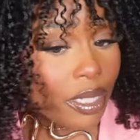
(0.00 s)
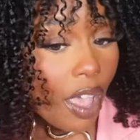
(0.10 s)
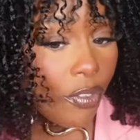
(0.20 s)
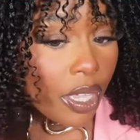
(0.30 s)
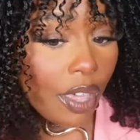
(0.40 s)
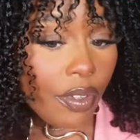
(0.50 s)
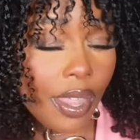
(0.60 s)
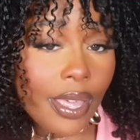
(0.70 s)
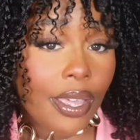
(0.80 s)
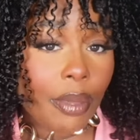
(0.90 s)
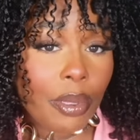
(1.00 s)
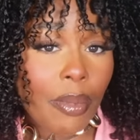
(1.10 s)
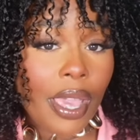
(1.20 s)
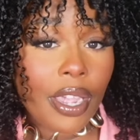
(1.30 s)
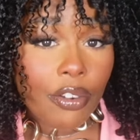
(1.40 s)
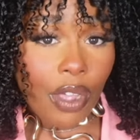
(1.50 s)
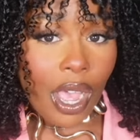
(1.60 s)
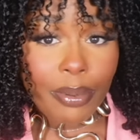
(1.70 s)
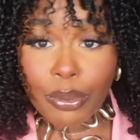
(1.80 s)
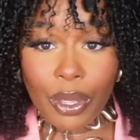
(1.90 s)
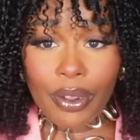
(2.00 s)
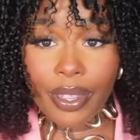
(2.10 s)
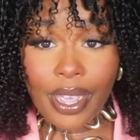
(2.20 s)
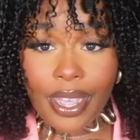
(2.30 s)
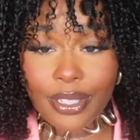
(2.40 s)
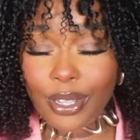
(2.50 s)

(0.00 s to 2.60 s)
It's definitely giving like it could be my hair vibes, period, guys.